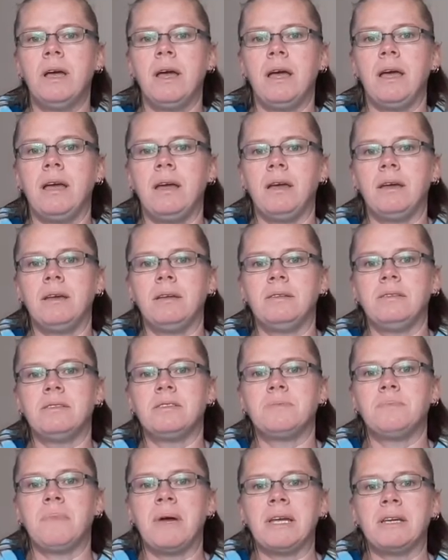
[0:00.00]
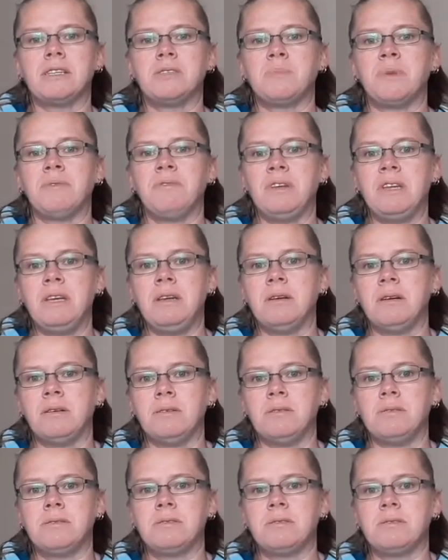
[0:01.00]
and makes my
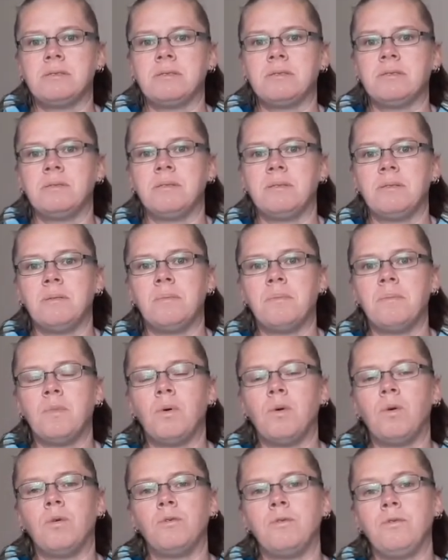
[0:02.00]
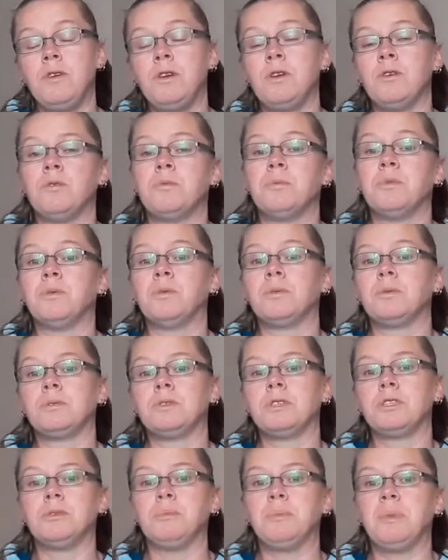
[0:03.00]
videos more viewable
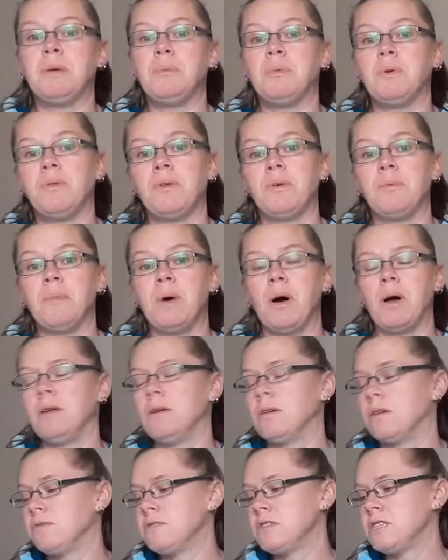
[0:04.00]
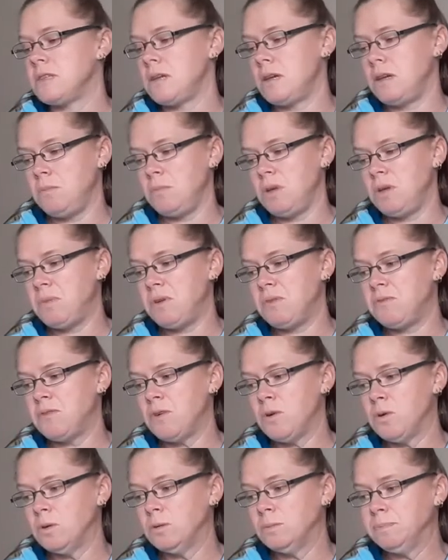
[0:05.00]
to people that might not have seen me
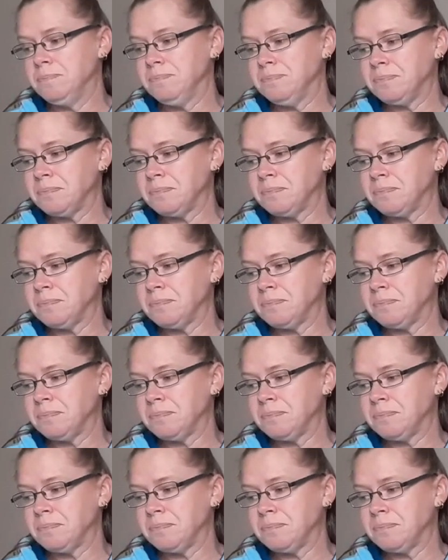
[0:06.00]
before.